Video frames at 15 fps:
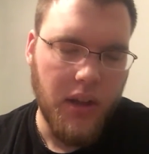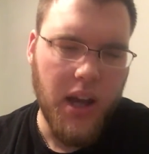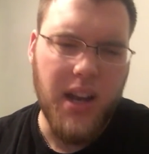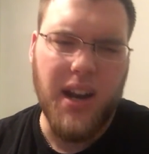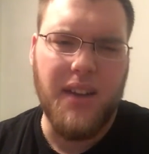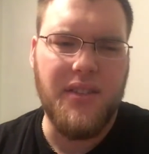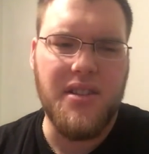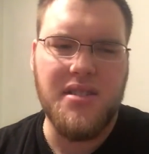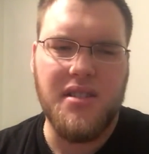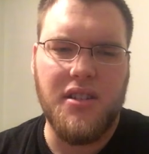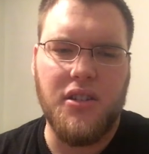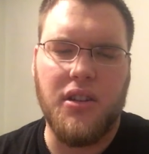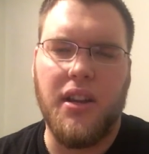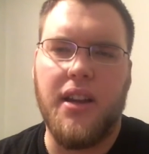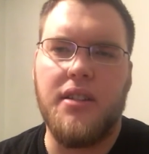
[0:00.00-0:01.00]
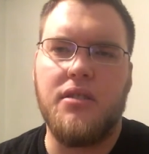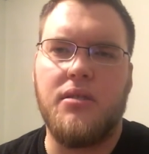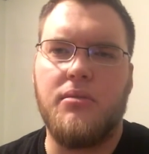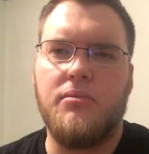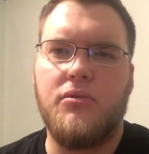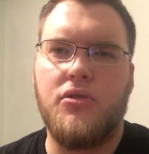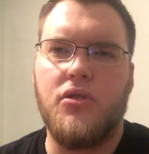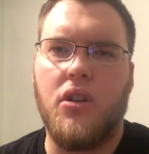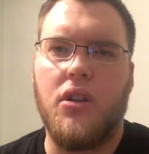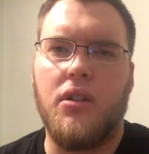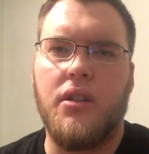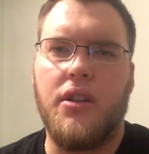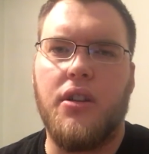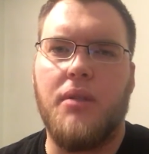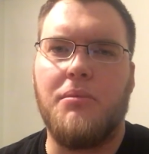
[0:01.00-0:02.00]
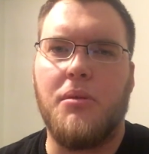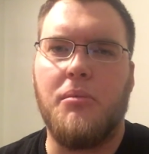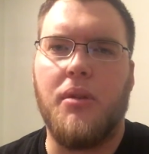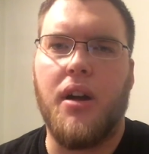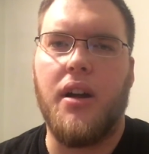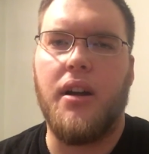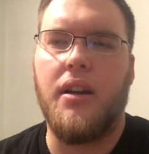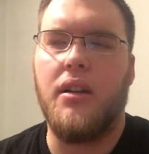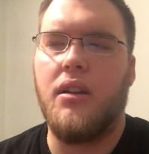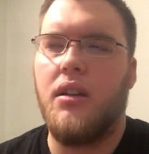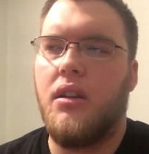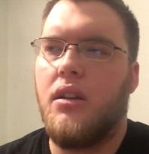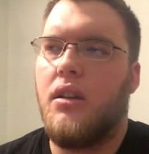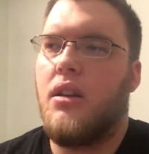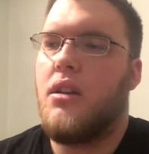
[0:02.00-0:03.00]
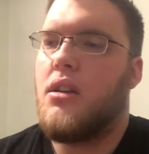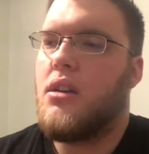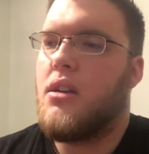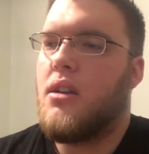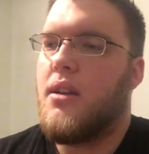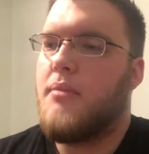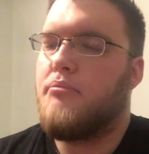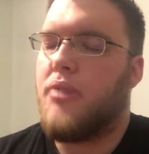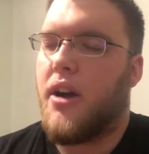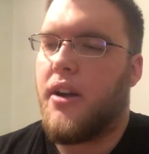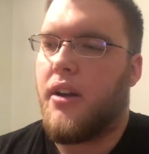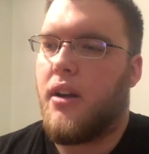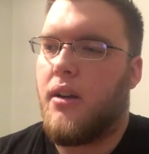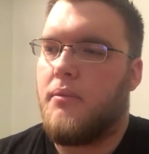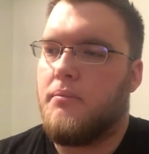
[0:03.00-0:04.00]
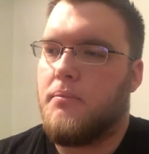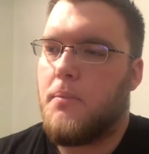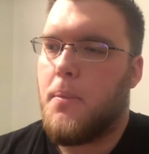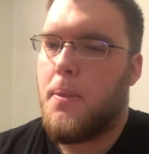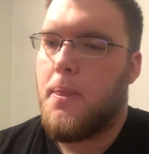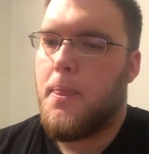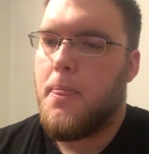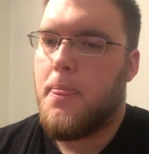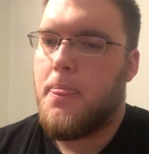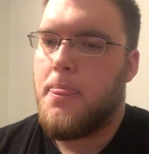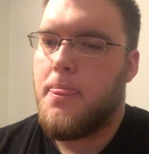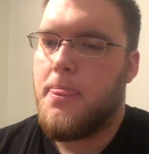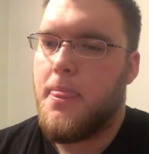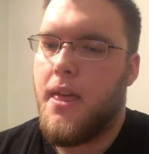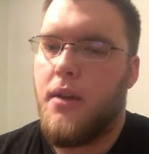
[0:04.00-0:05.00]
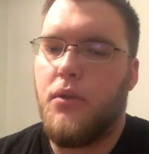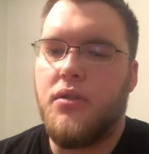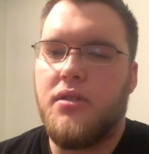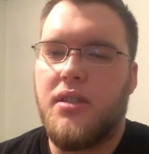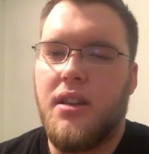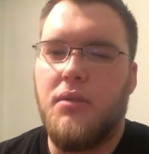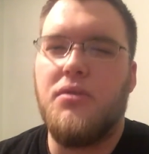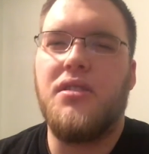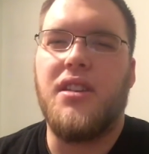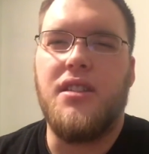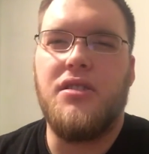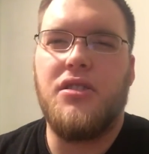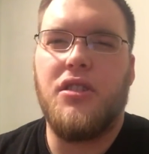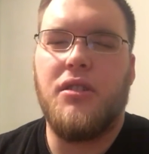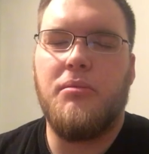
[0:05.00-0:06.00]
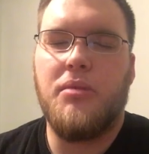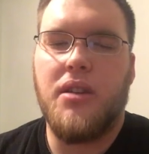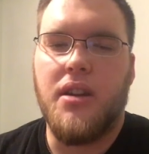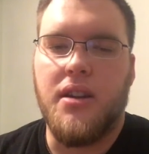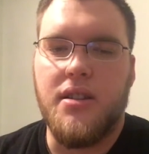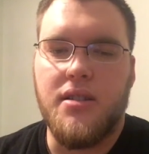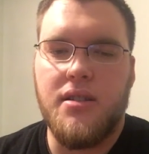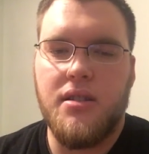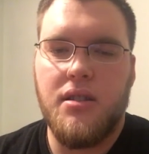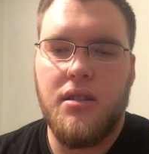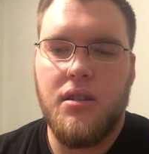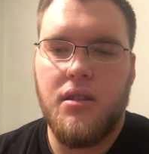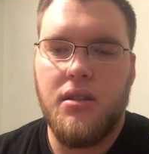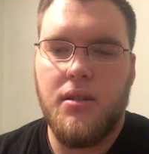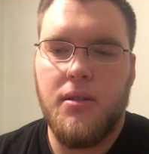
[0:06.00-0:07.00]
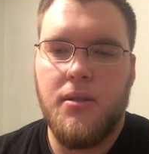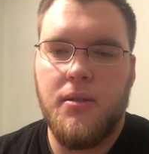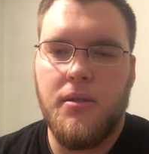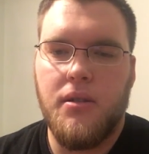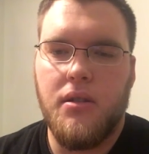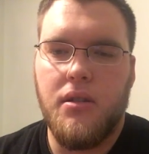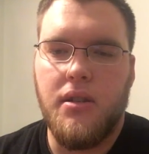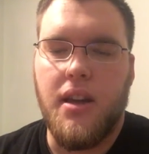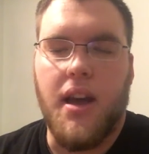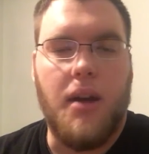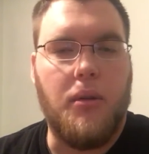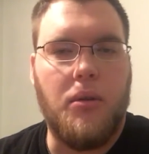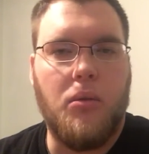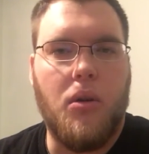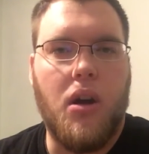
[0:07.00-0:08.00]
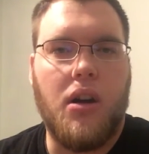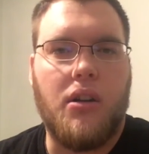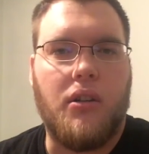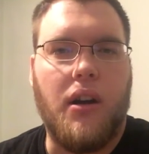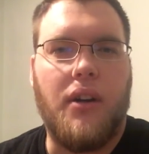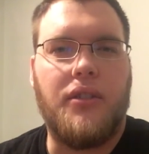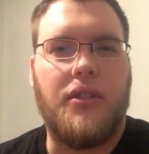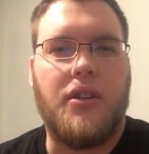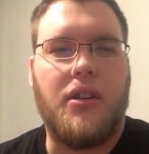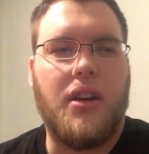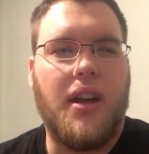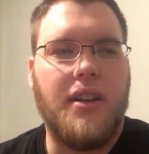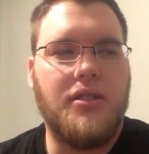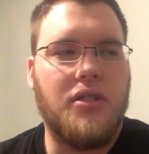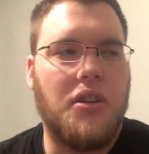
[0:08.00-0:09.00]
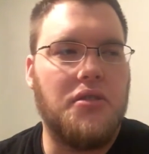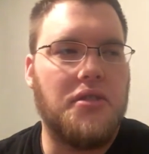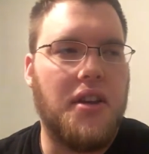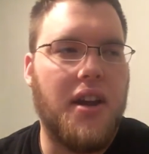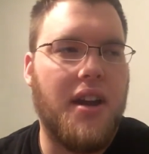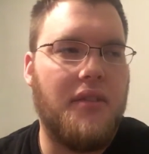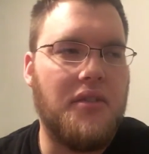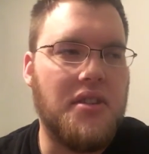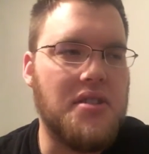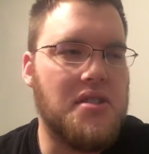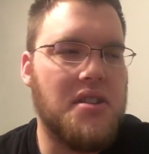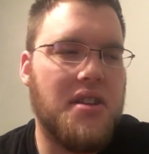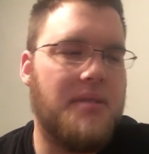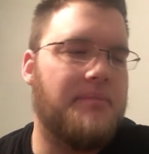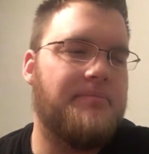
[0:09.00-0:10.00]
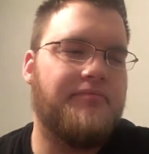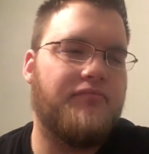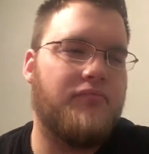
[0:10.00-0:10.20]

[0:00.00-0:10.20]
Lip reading: And obviously your legs are stronger than your upper body. But, it was easier because, yeah, we walk around in our legs all day, obviously.